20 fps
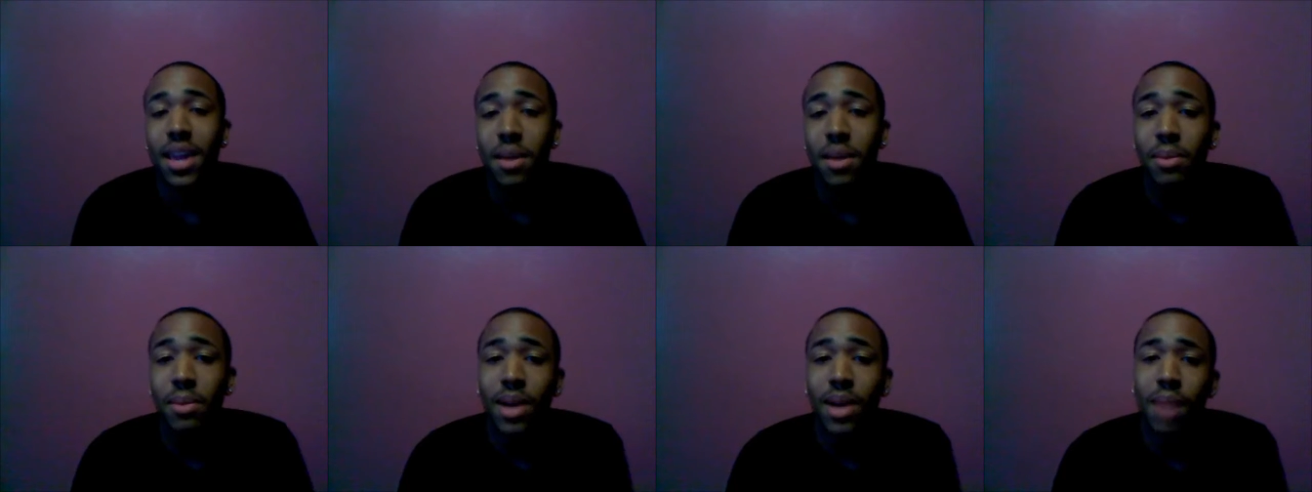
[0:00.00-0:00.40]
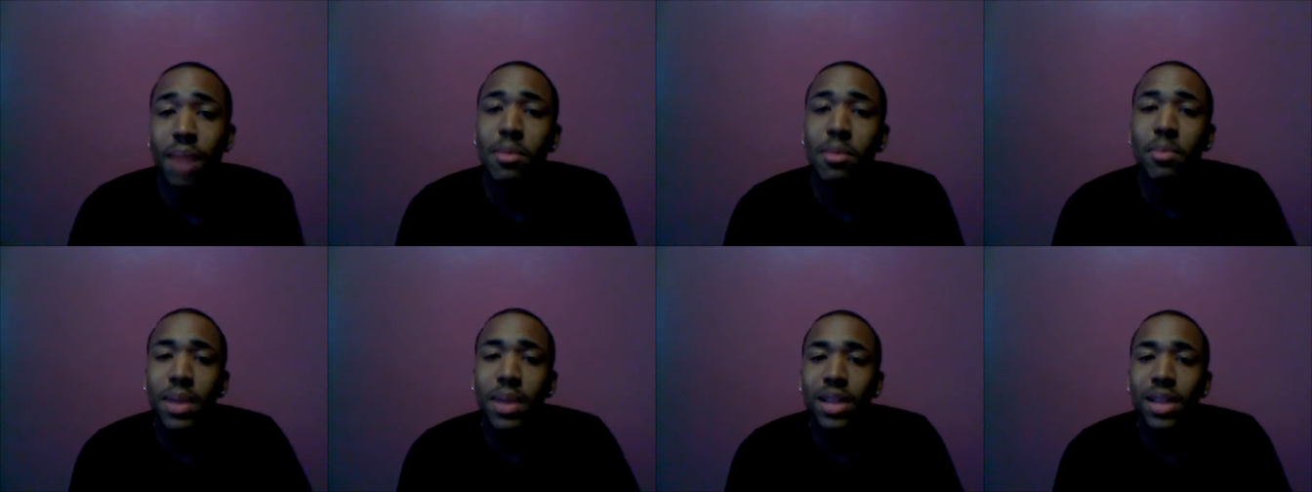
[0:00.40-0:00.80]
But I'm
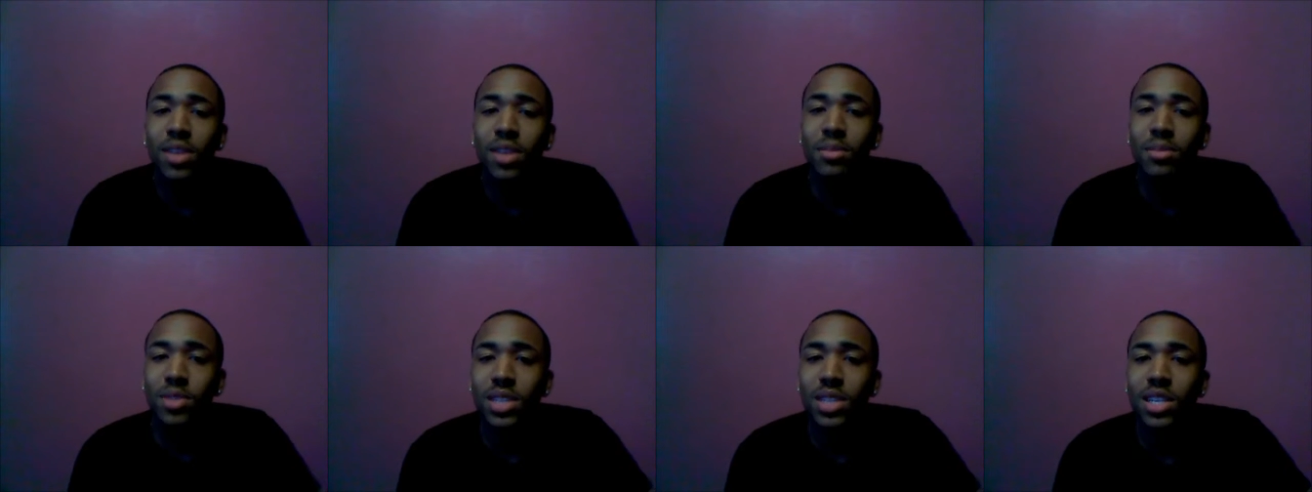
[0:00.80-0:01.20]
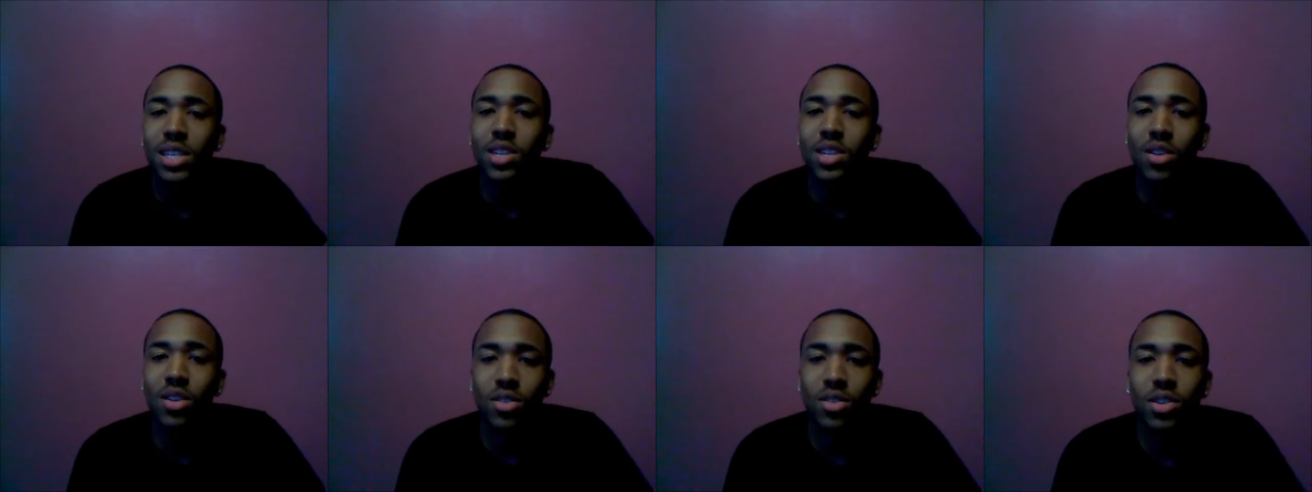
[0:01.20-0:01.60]
gonna play a little music. You
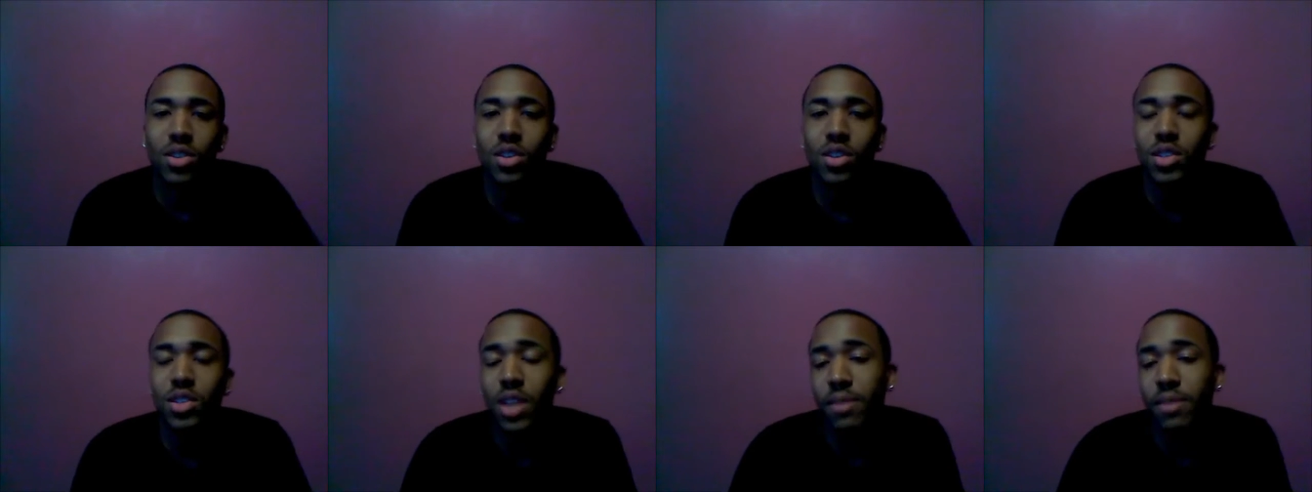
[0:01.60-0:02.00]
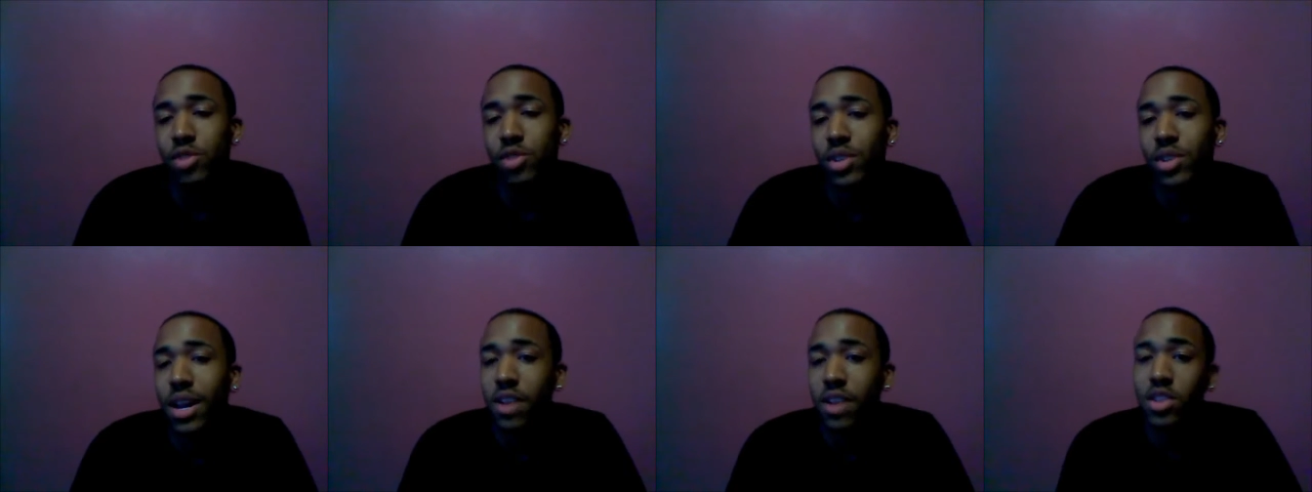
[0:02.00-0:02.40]
know, I'm gonna
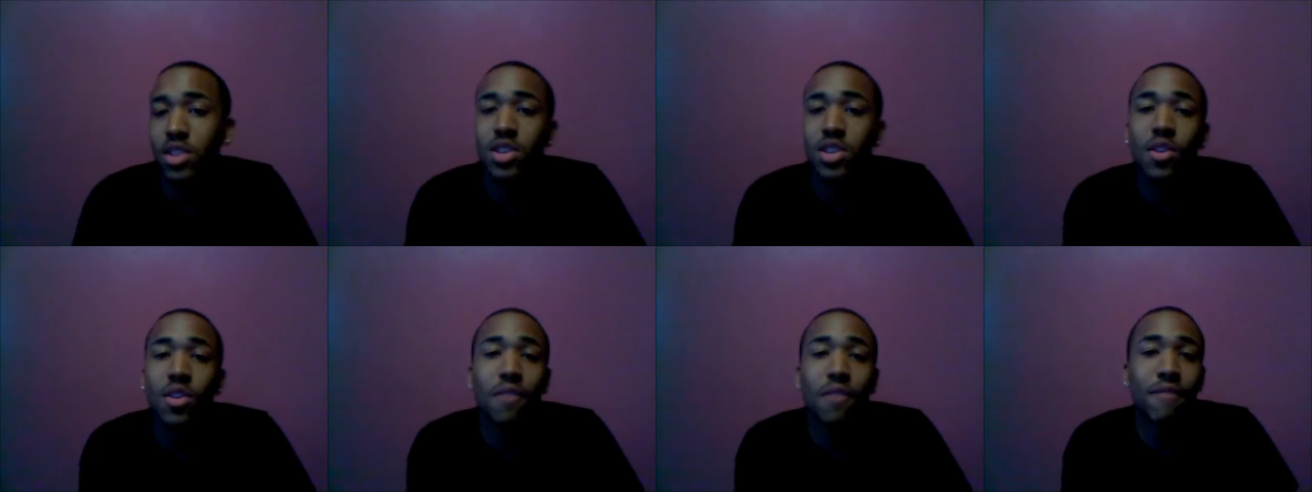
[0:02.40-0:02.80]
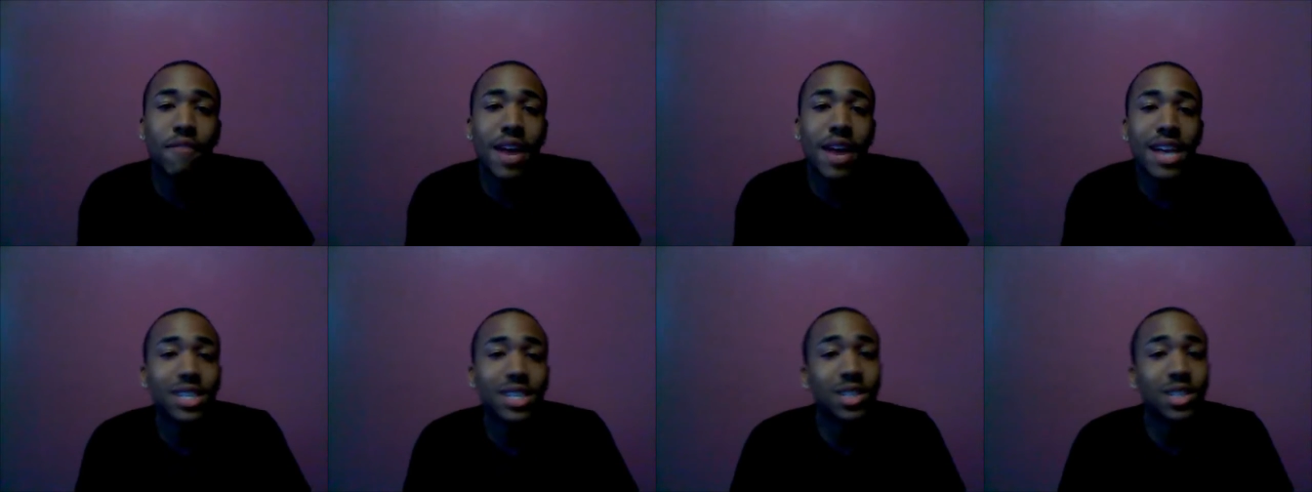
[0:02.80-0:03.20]
show you how you can go
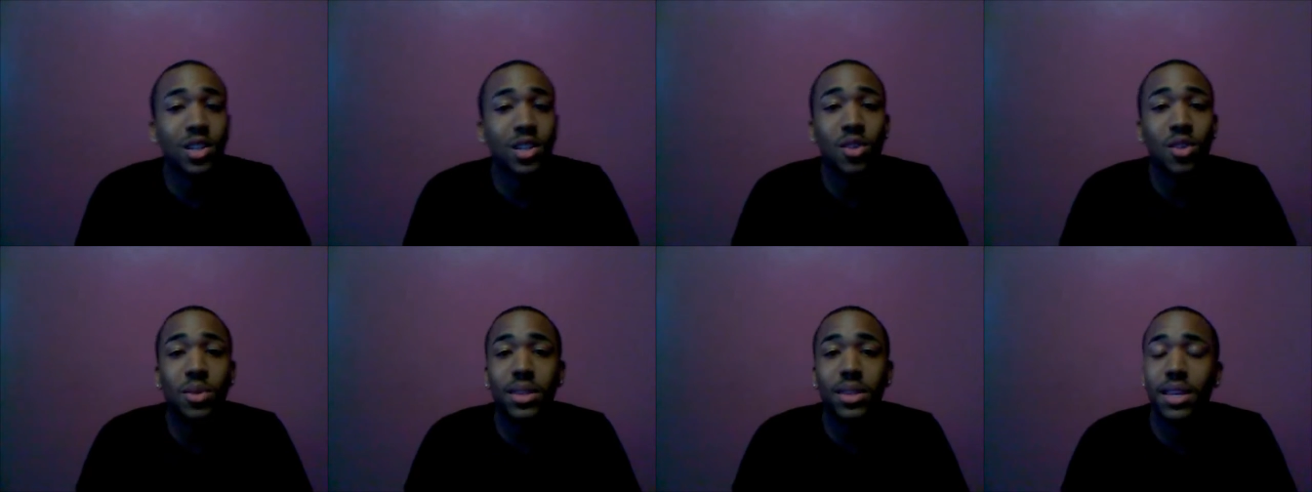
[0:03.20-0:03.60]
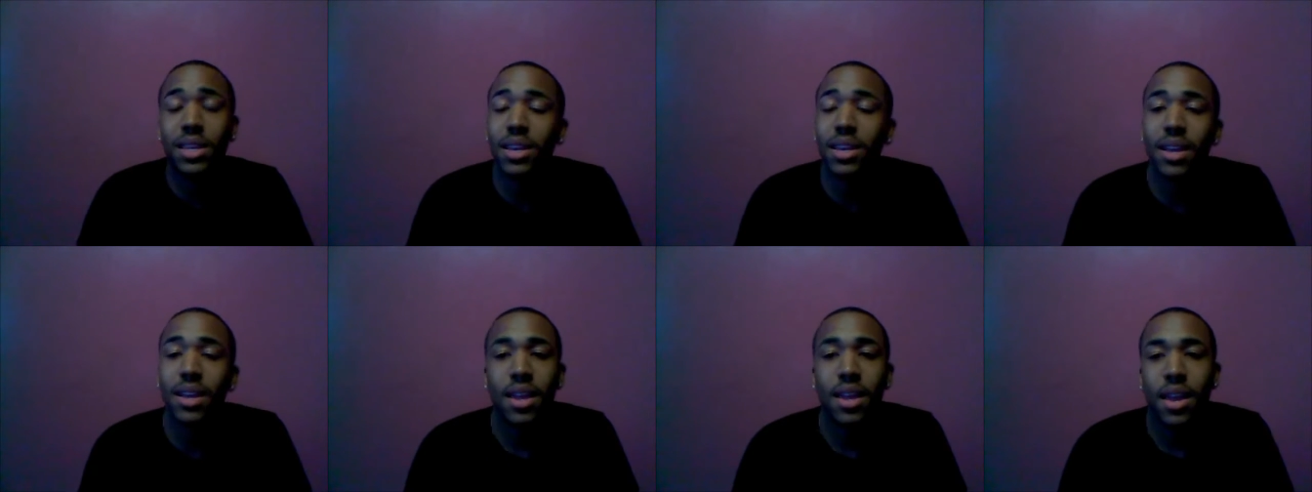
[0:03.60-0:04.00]
fast, slow with
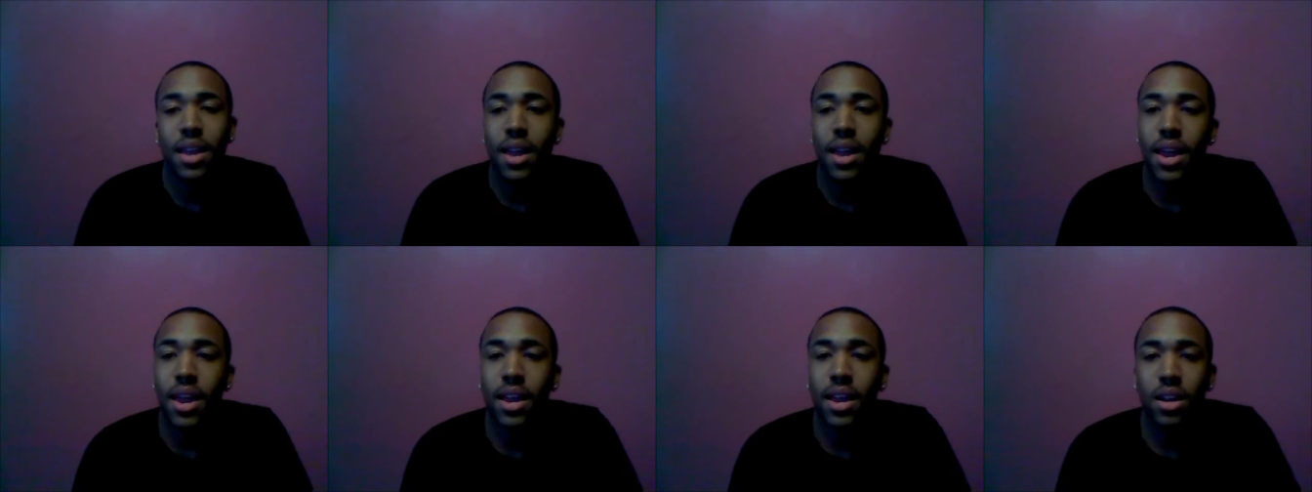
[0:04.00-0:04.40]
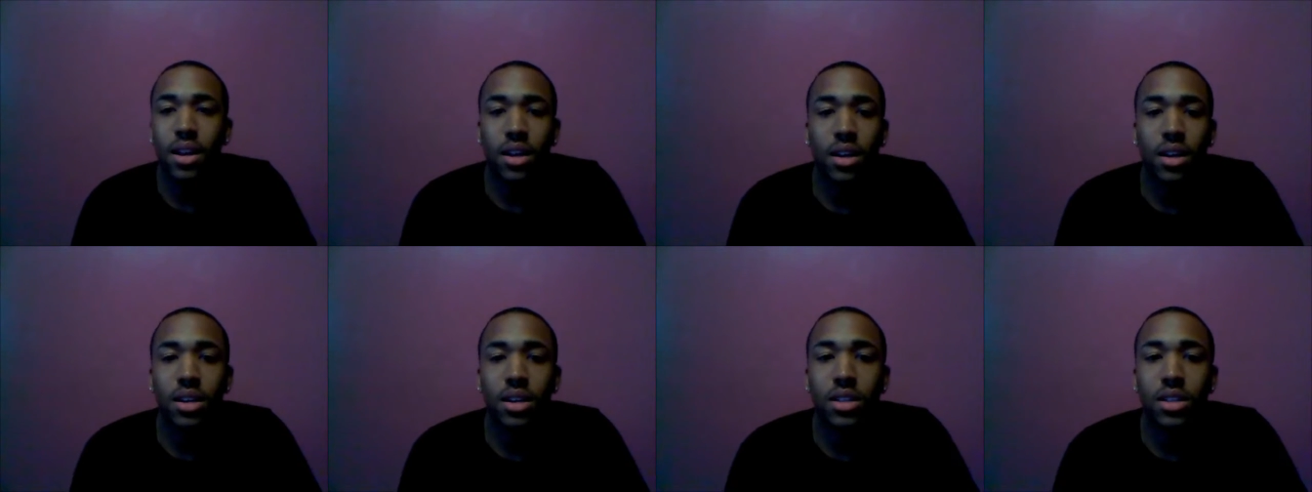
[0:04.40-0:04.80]
it, and
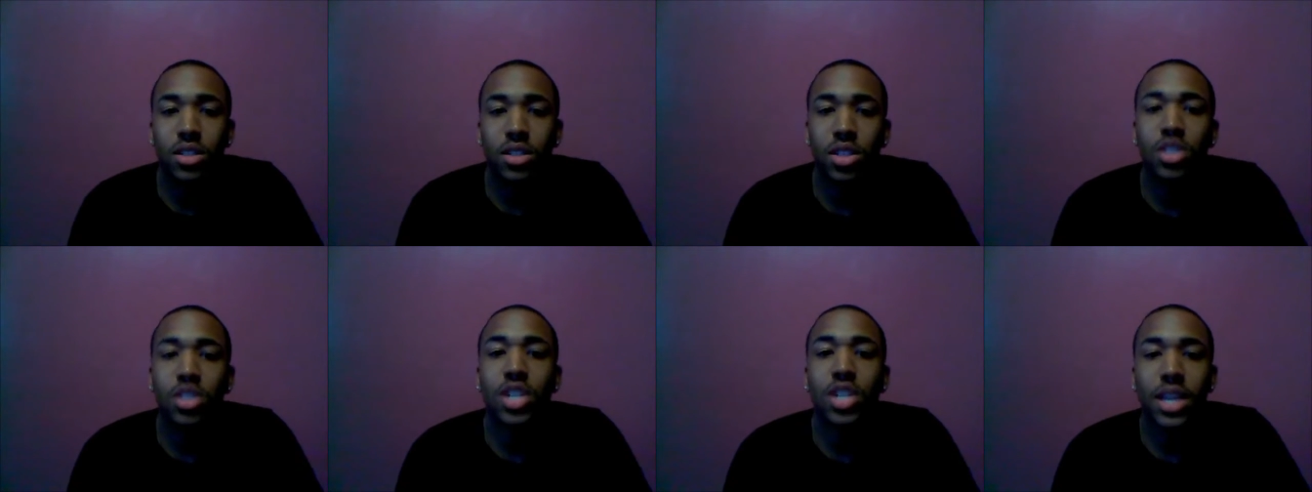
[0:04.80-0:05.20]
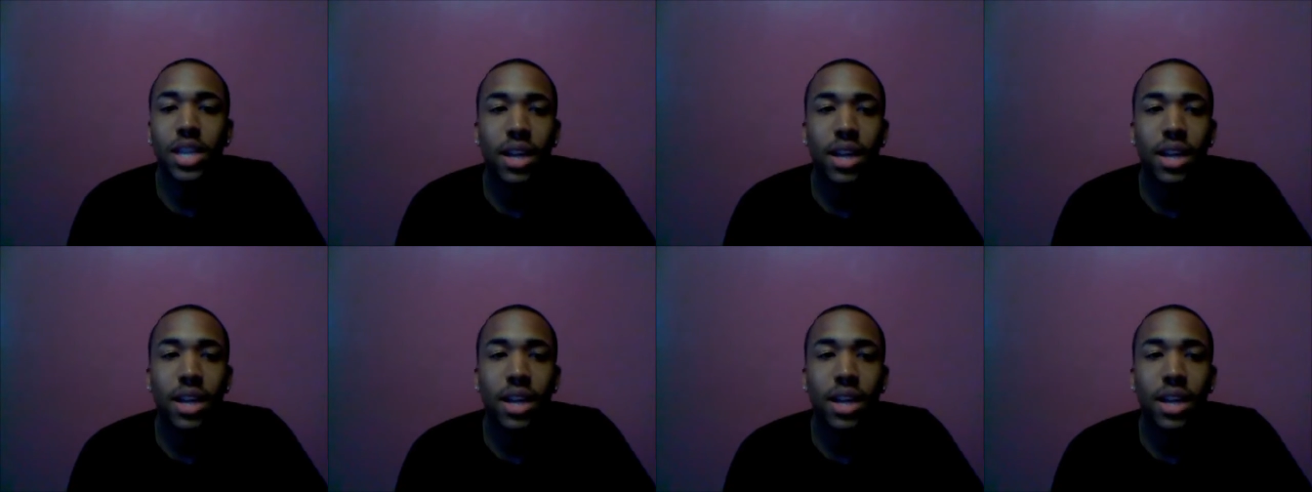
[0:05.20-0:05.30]
uh, just check it